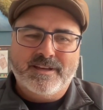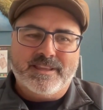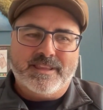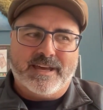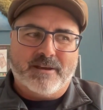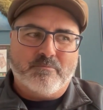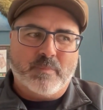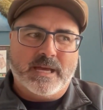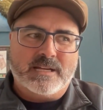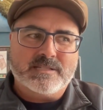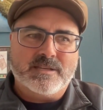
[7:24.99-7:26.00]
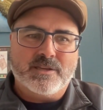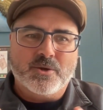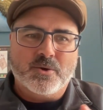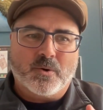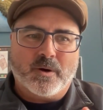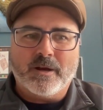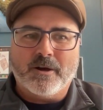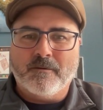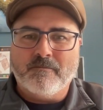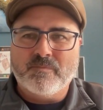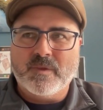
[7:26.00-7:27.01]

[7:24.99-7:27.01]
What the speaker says: that makes the URL